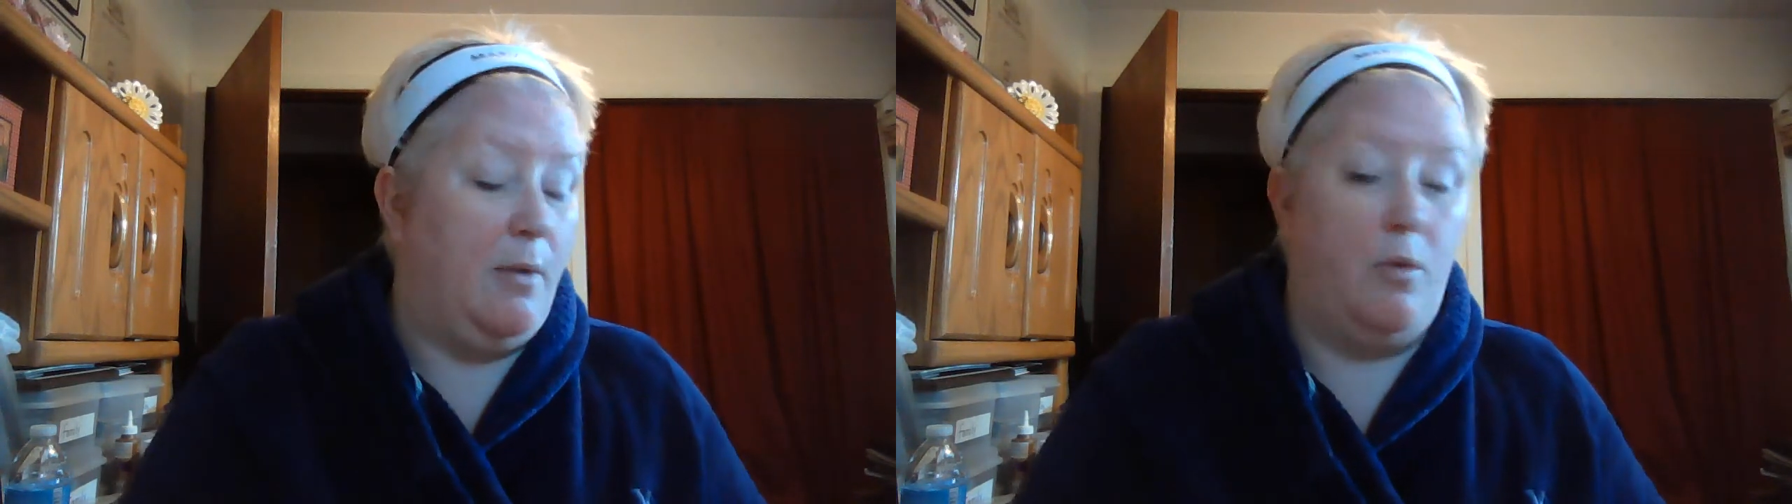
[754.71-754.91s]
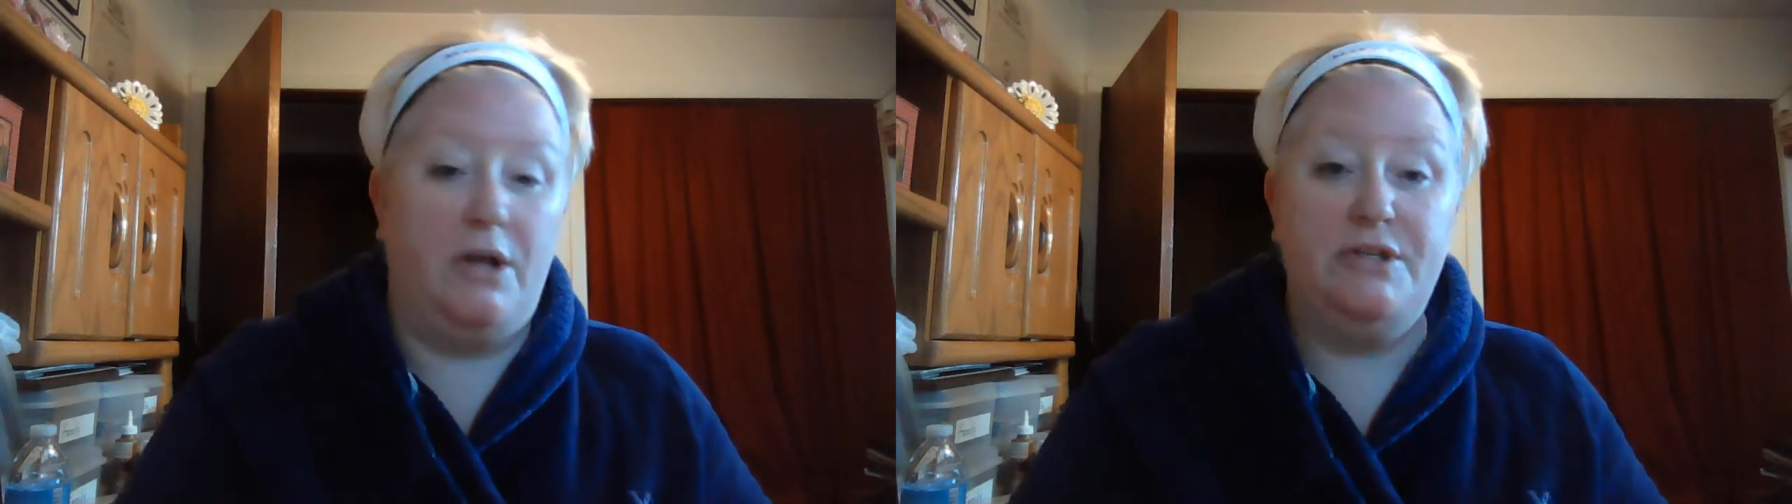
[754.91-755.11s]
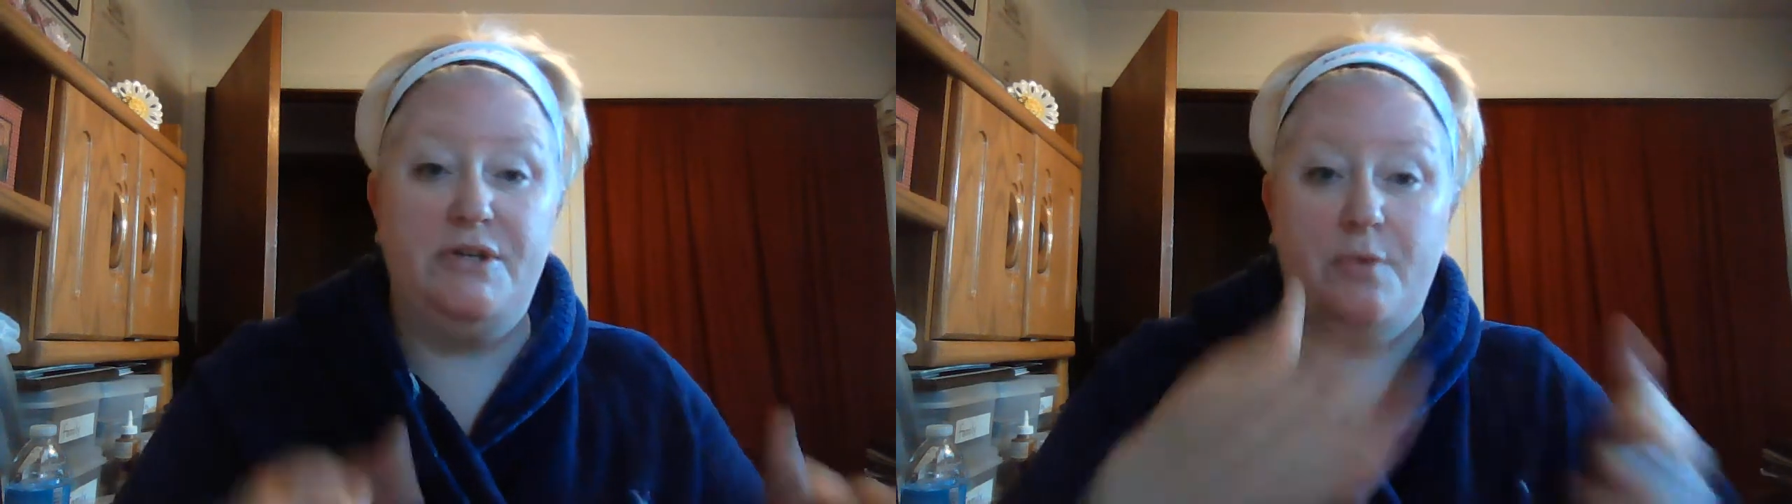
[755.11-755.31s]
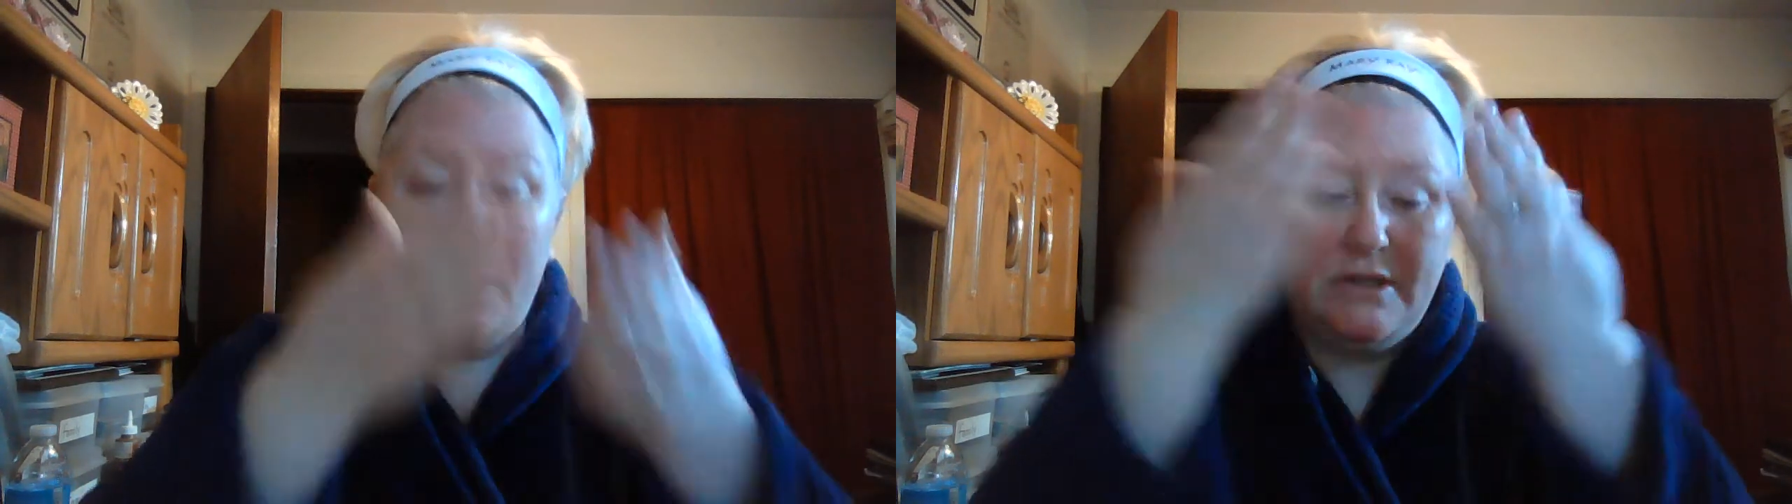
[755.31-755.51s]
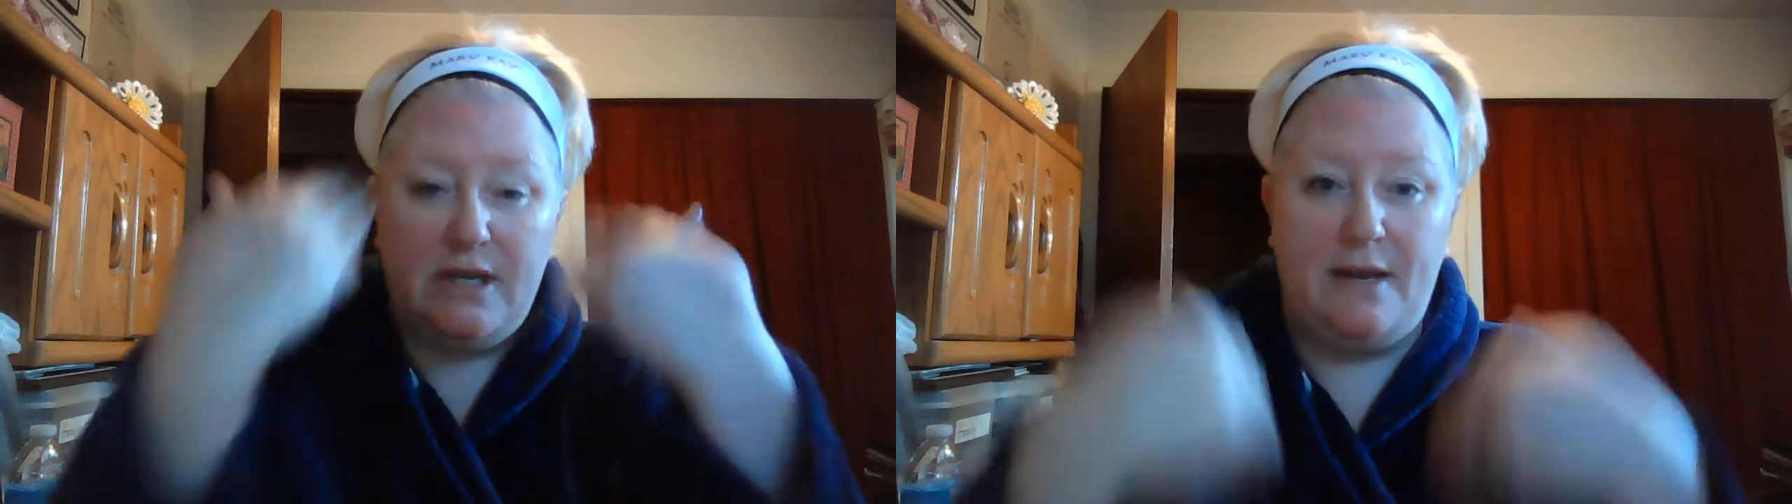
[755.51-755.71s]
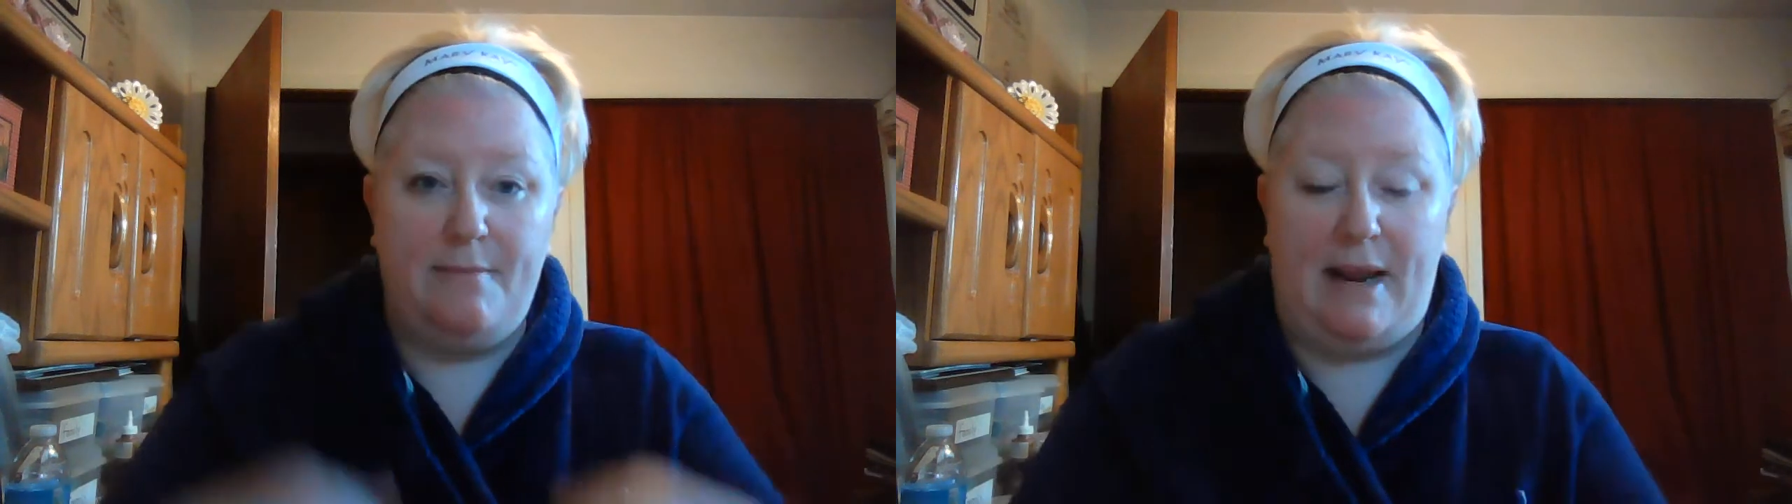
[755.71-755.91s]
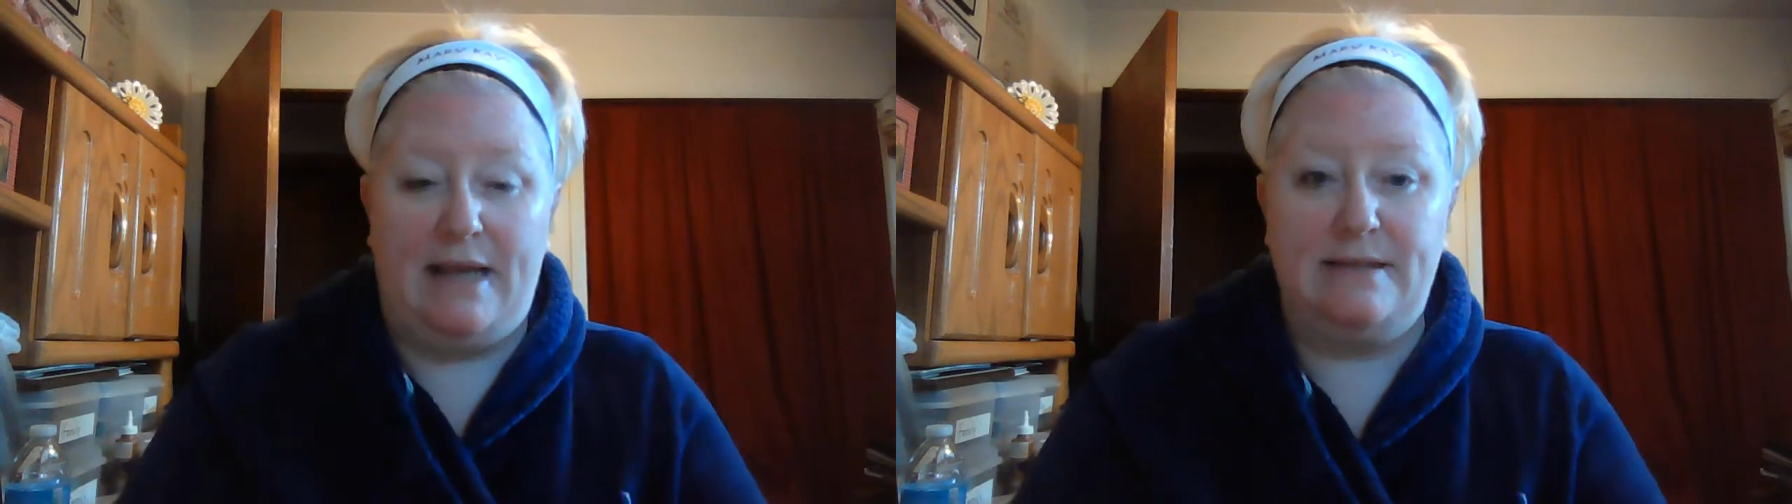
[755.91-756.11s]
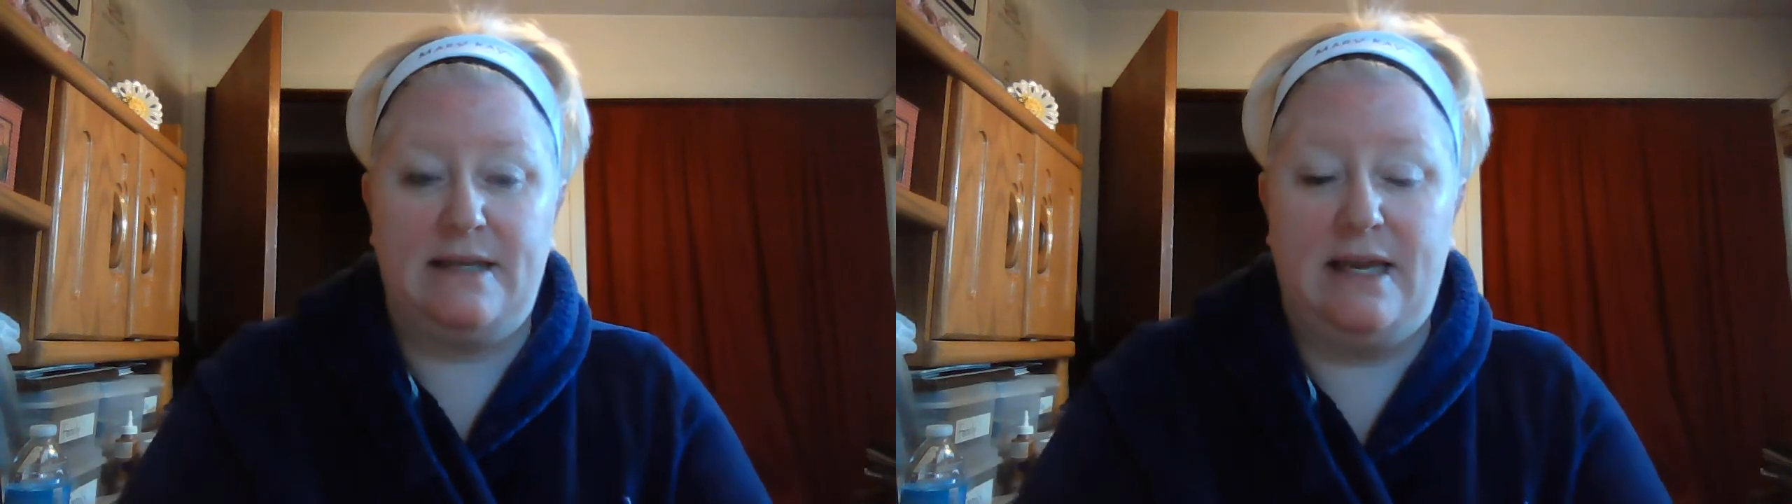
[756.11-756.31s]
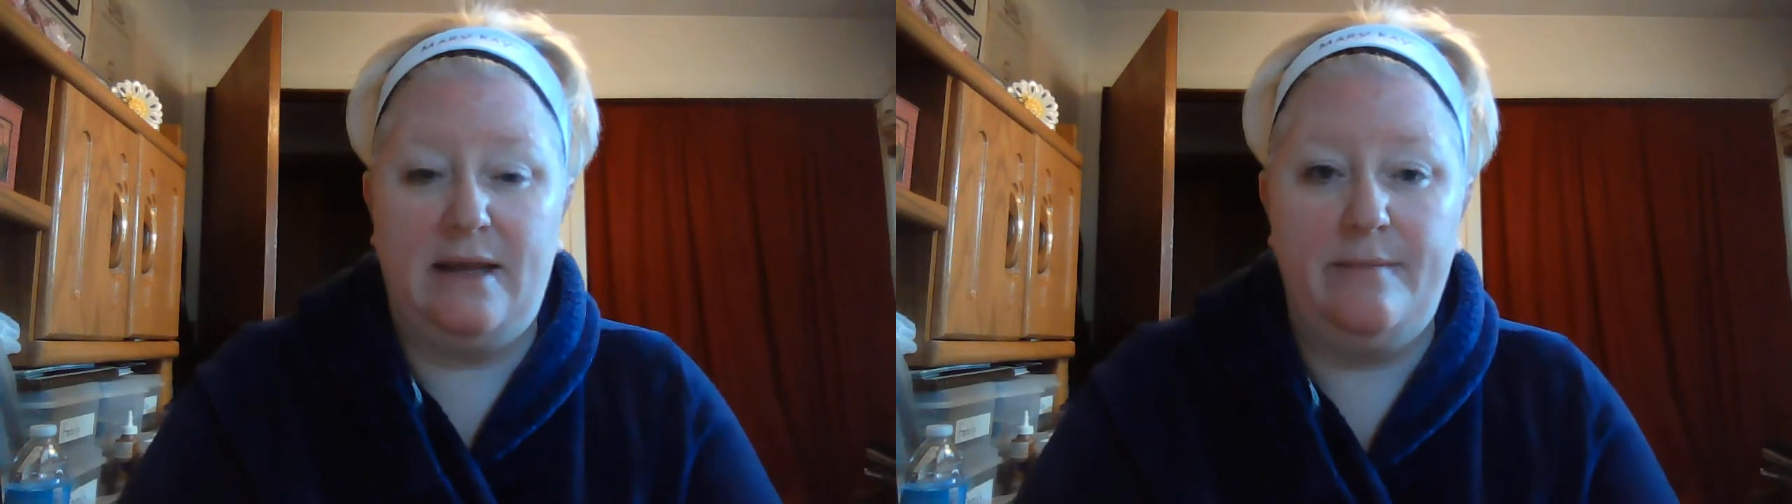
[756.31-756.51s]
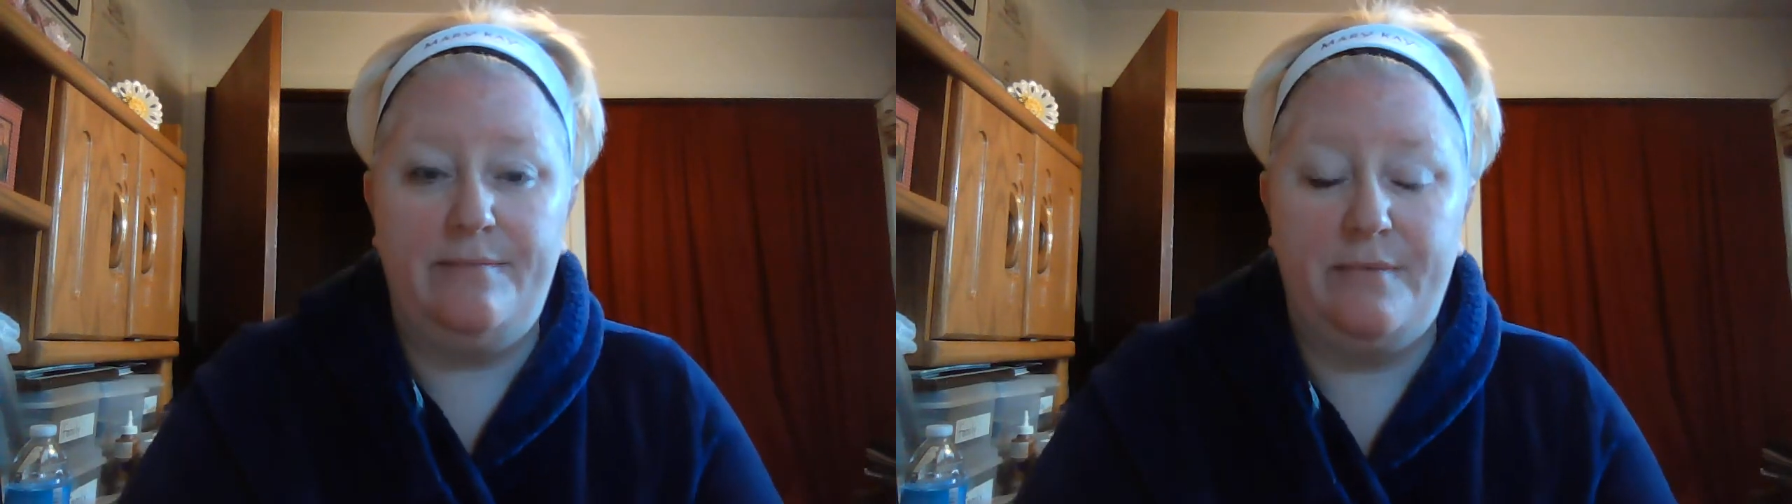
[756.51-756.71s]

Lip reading: Once you are done masking,